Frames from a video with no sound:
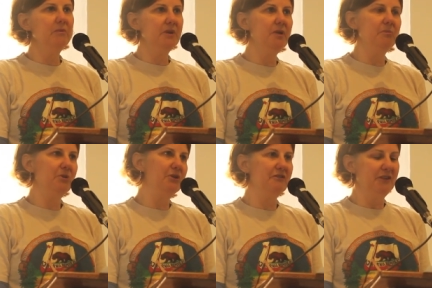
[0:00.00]

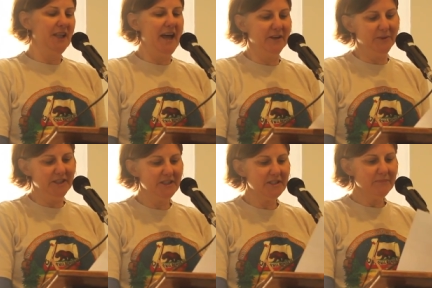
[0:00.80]
in beautiful
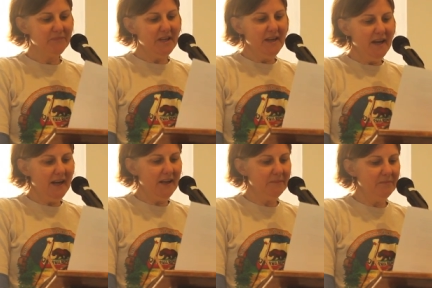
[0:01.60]
language.
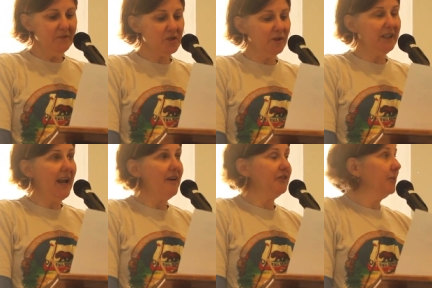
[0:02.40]

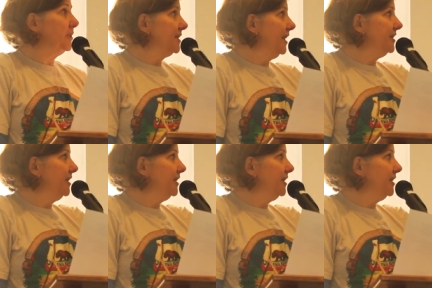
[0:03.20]
Shortly afterwards, in